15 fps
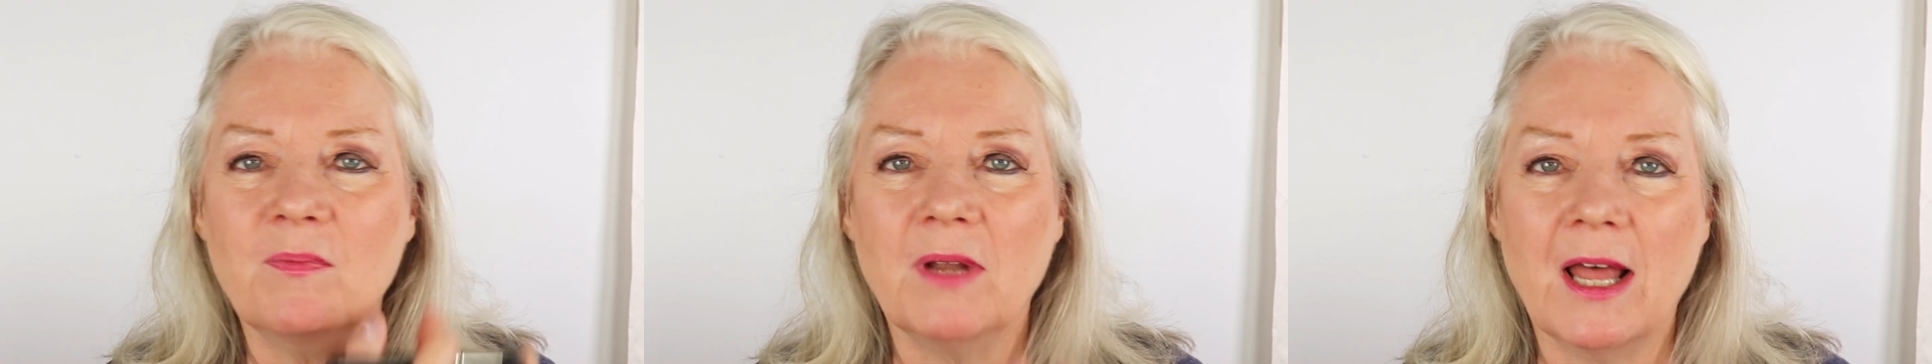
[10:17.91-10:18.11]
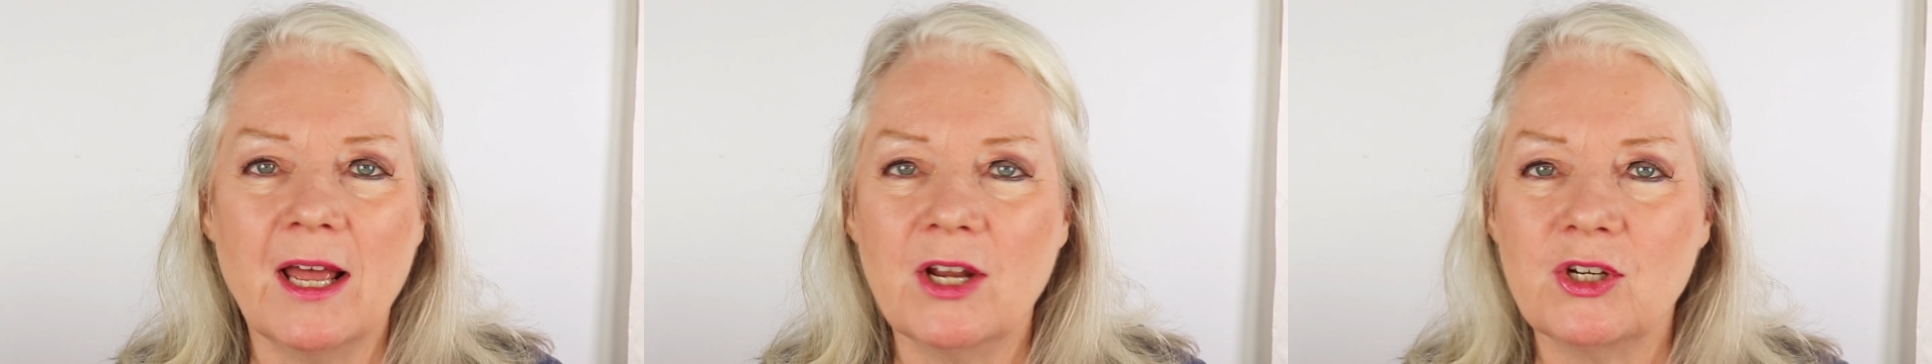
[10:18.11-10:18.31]

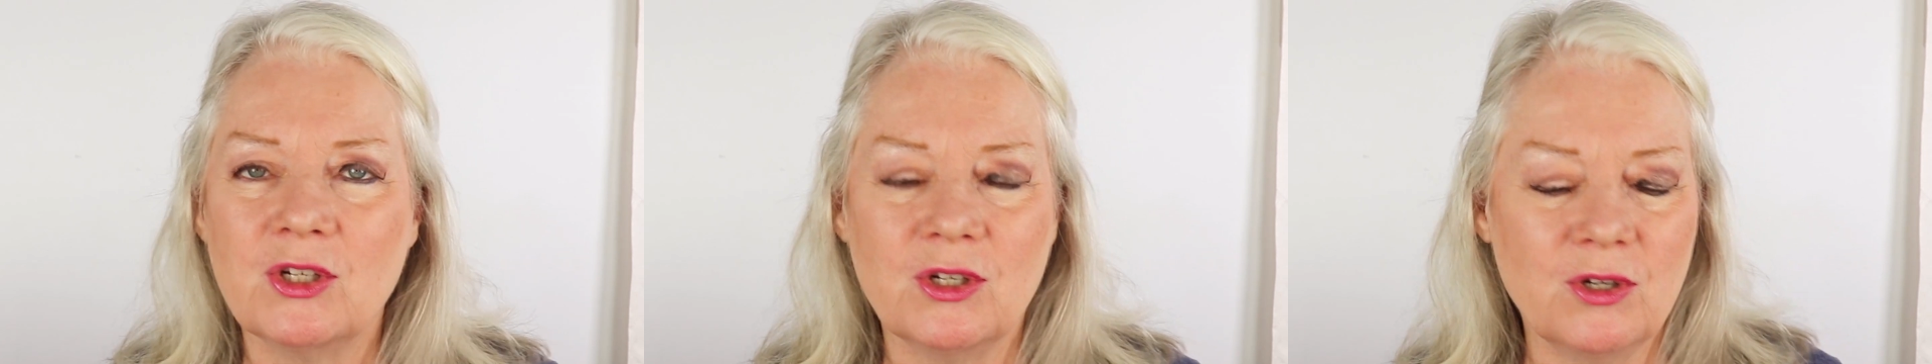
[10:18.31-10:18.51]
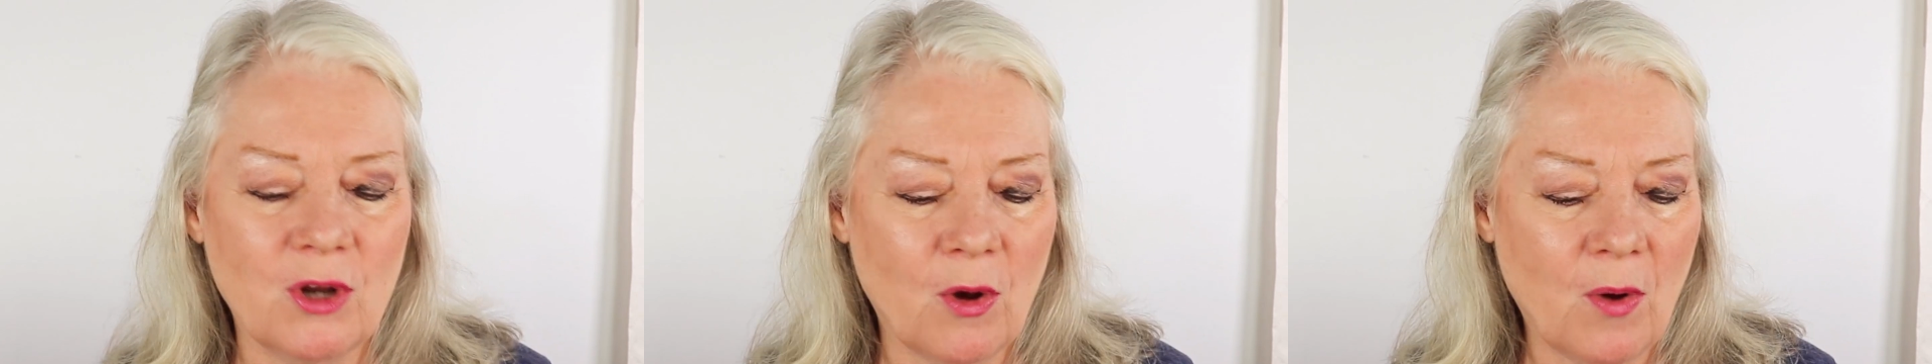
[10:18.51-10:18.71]

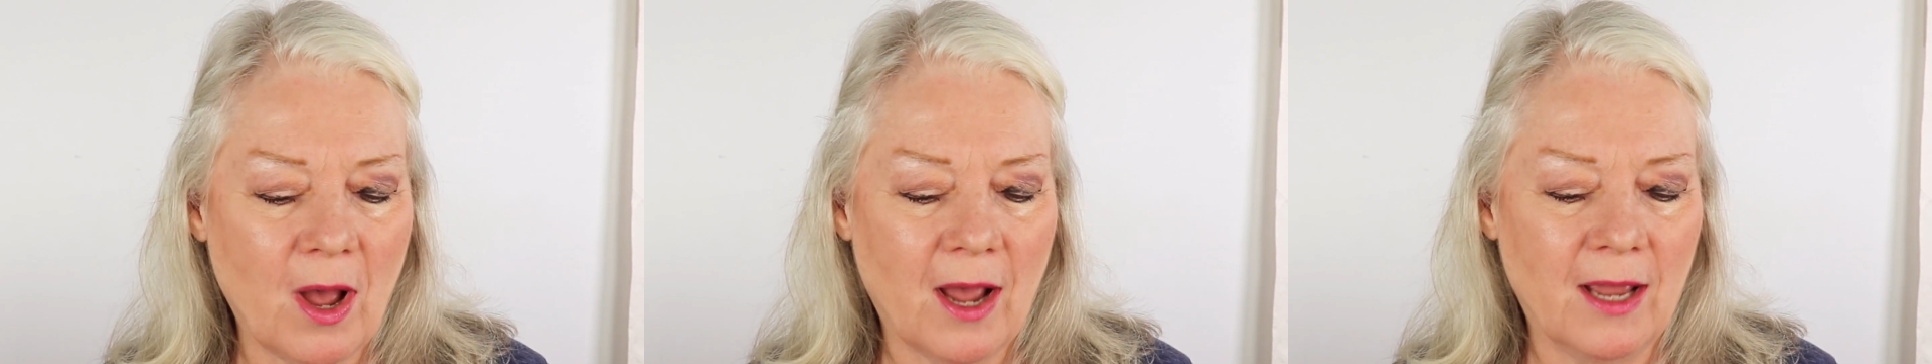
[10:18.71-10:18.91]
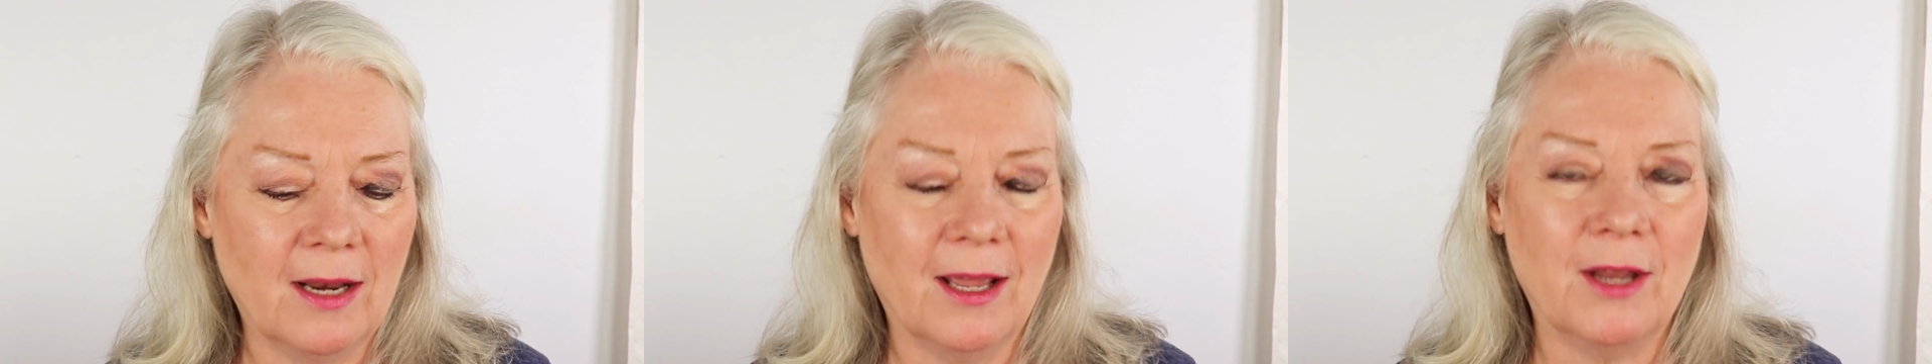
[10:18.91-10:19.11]
blush, no
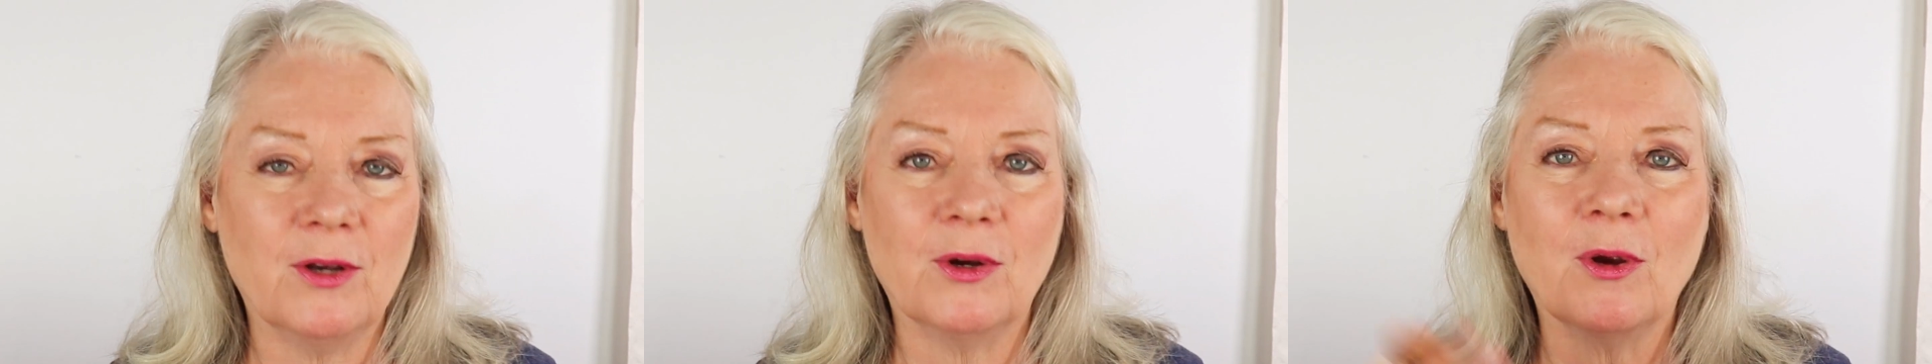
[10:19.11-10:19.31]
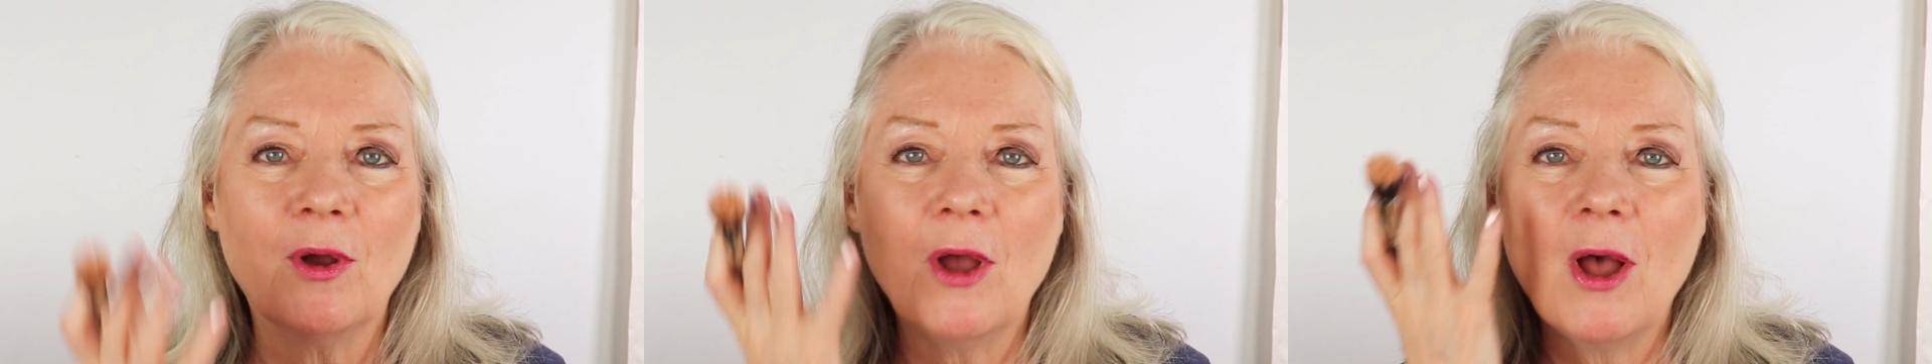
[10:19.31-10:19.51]

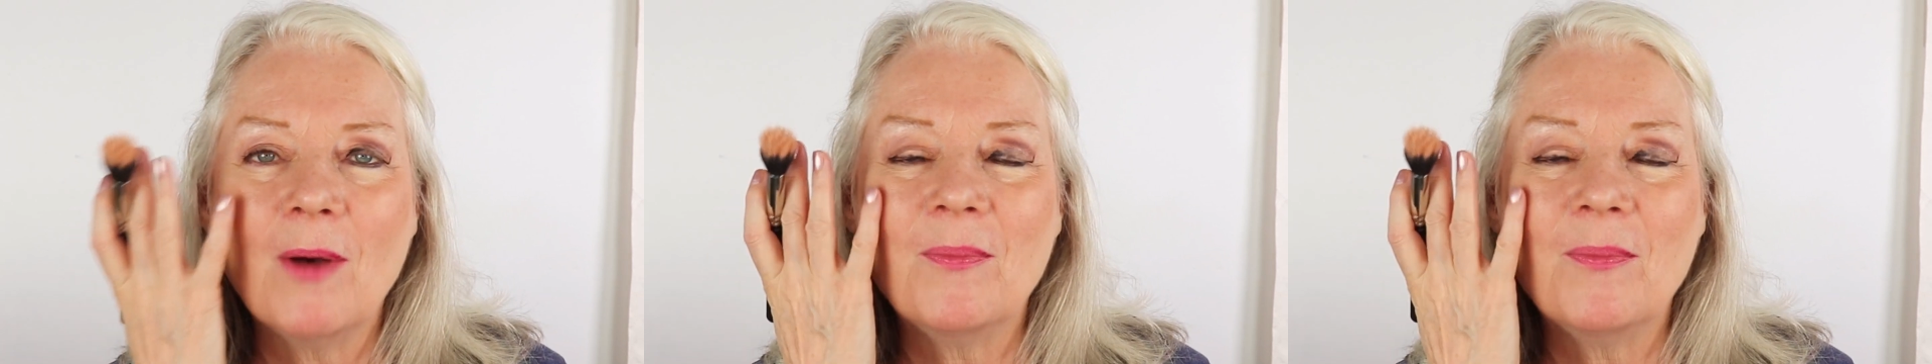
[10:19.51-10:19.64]
highlighter,